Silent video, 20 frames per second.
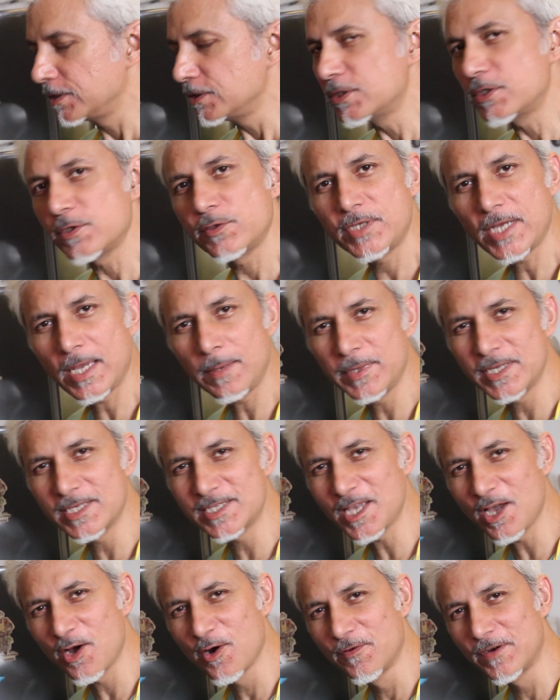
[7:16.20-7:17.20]
So 10
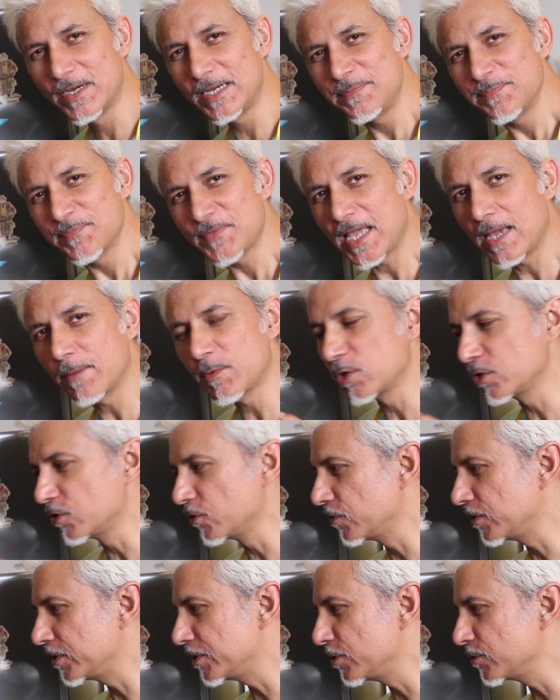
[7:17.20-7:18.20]
minutes are over. I'm going to
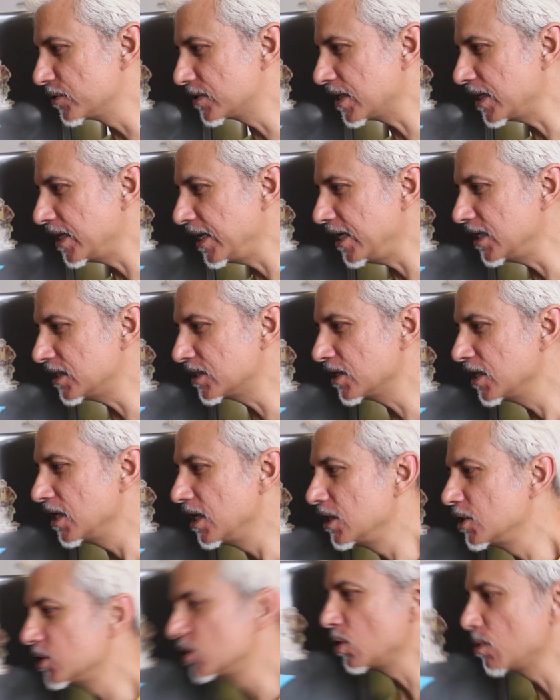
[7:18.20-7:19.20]
reduce the heat
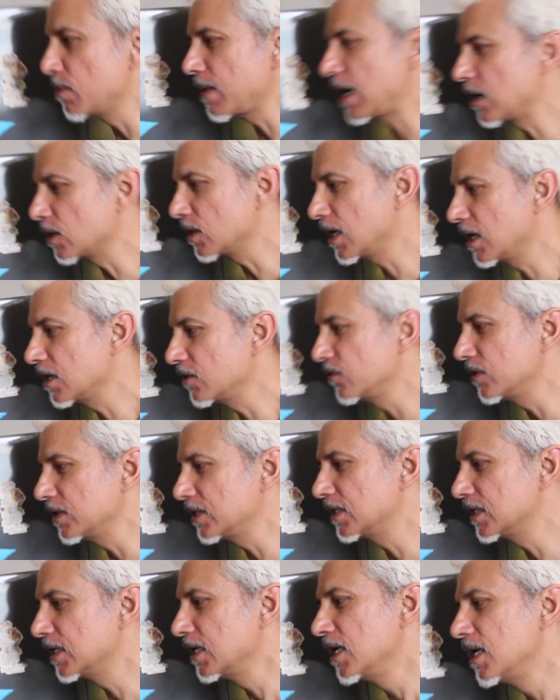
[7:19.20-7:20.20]
to about
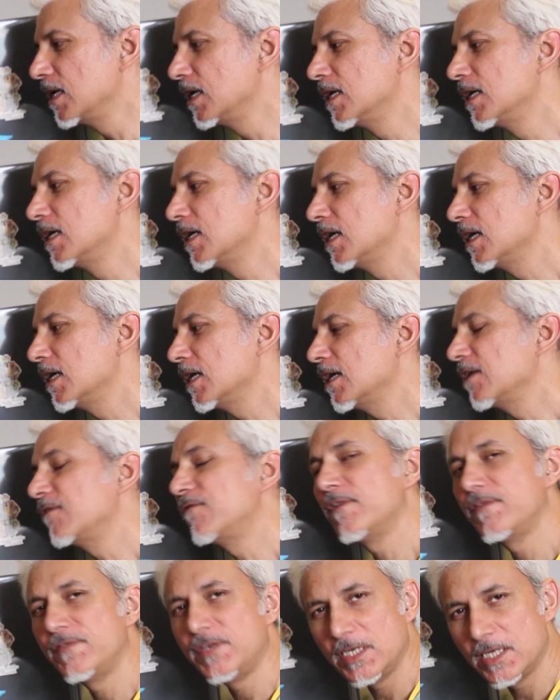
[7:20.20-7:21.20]

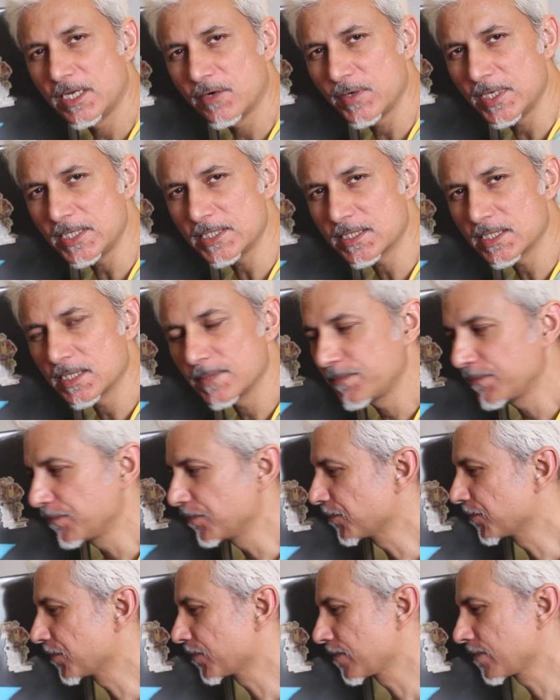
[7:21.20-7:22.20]
150 degrees
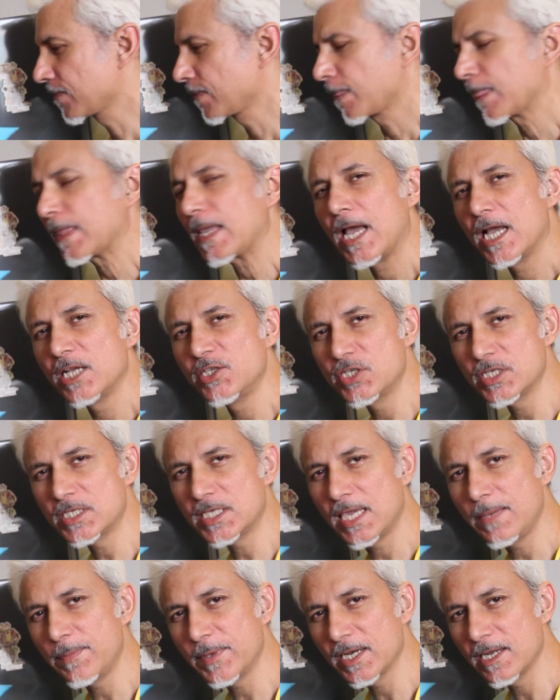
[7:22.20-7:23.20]
and just
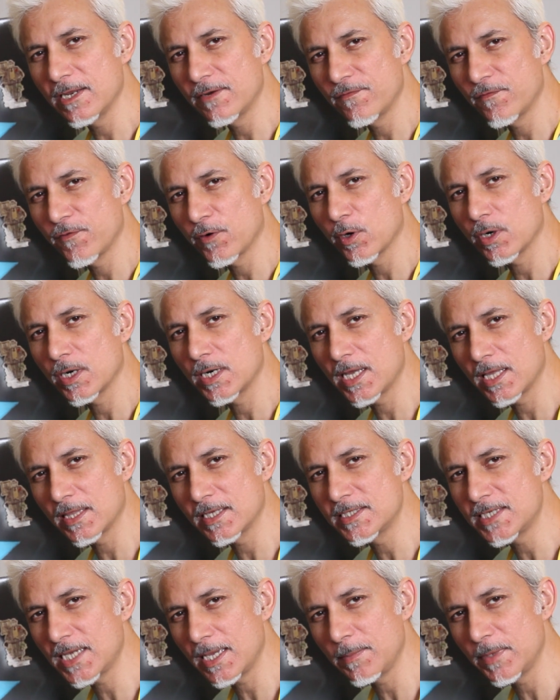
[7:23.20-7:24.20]
keep it in for
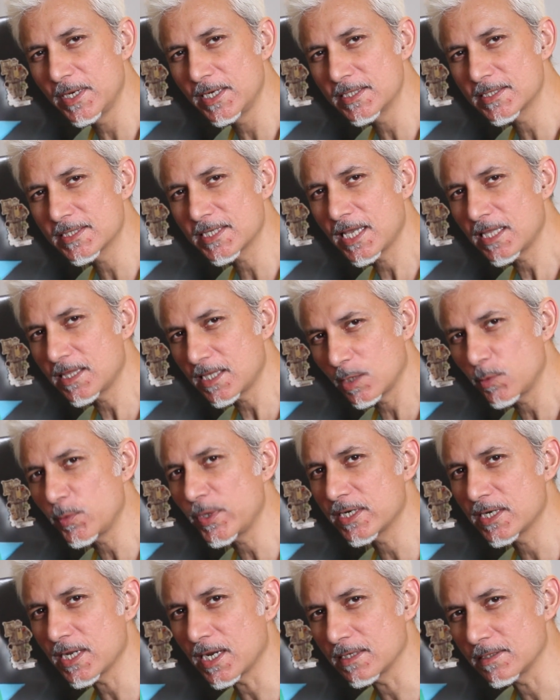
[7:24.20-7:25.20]
another 10 minutes and then
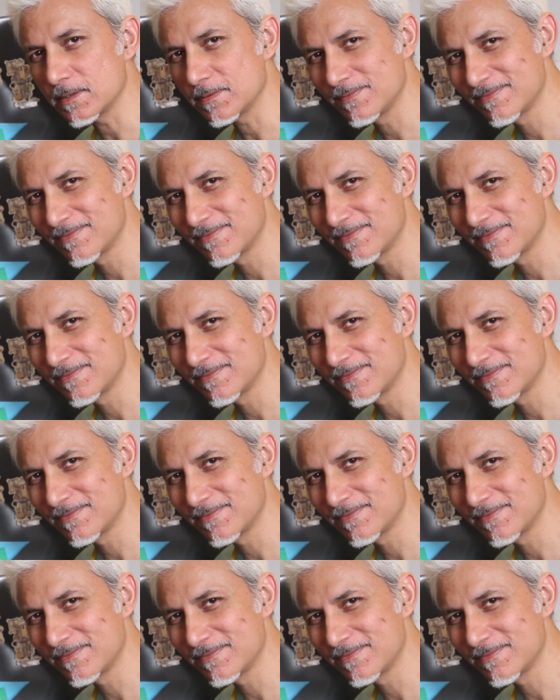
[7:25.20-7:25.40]
we're done.